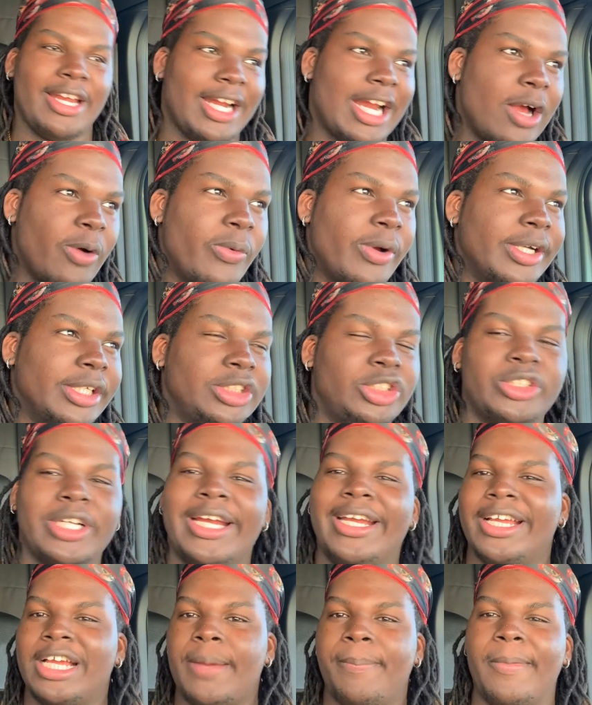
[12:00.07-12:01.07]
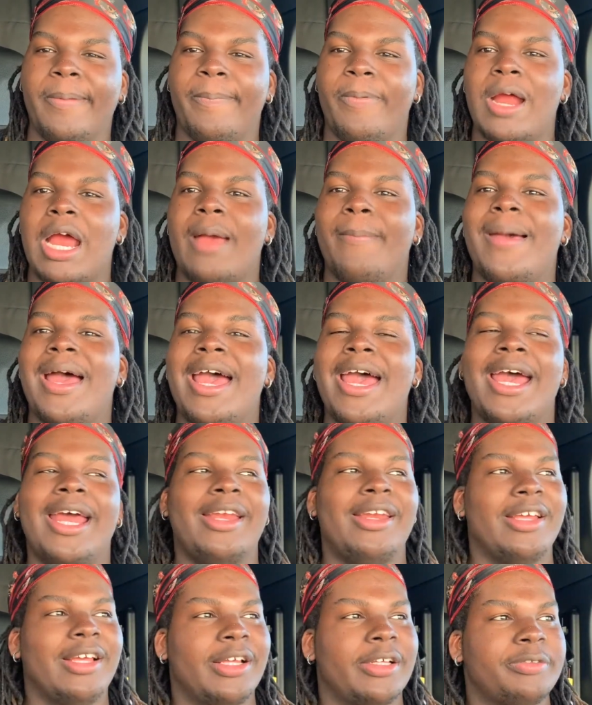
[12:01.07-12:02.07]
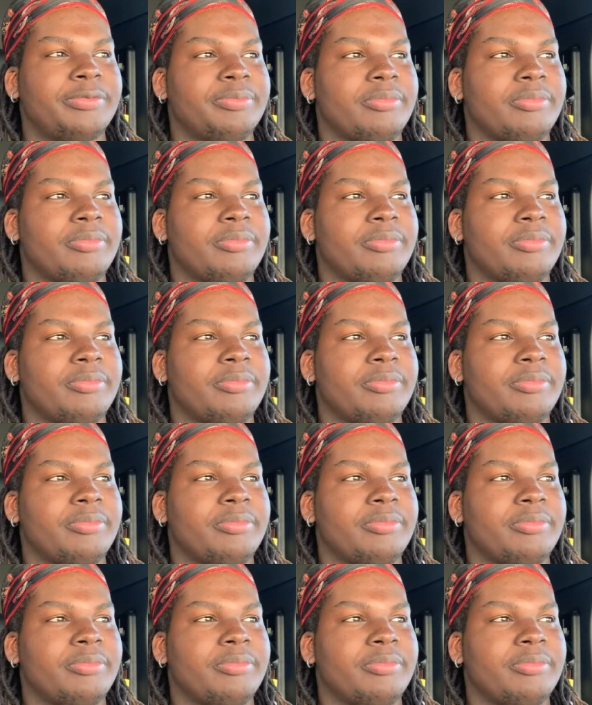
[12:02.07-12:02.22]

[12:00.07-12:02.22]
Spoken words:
I was trying to come to Prime. I had to